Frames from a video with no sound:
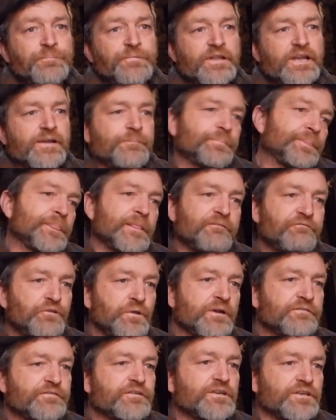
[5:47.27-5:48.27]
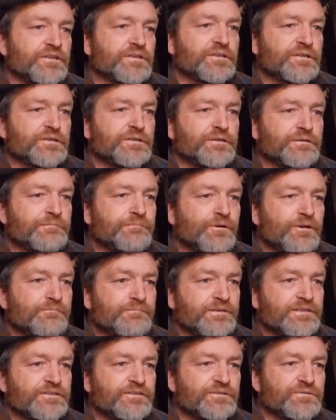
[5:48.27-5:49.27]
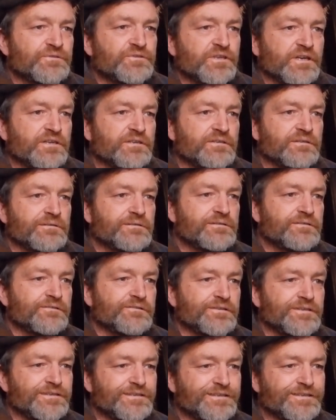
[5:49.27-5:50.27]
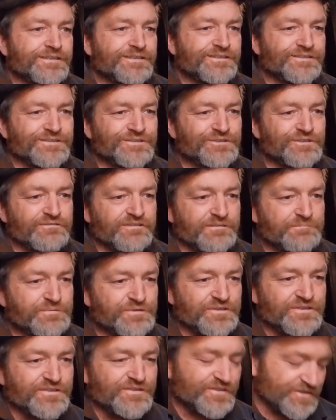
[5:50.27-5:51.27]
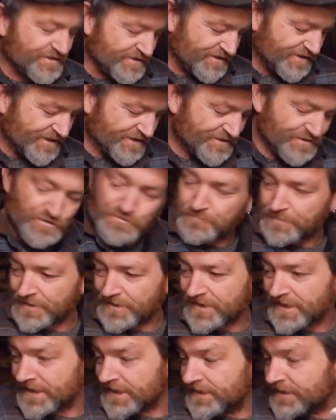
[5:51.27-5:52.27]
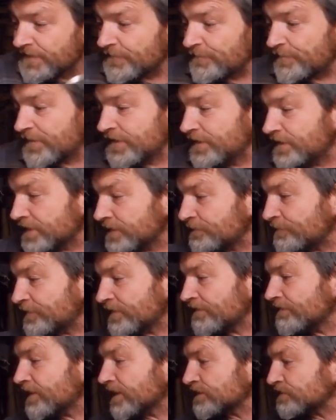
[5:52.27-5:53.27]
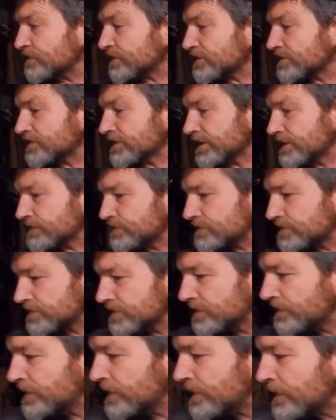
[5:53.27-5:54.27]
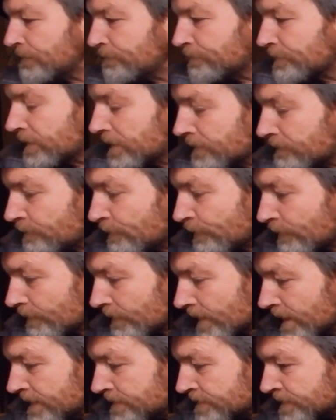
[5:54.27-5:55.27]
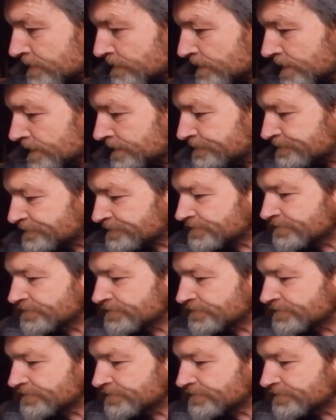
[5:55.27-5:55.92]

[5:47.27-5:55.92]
yeah, if you have a look, it might make you chuckle, the description and the title. But hey, you know, if that's what sells, as it were.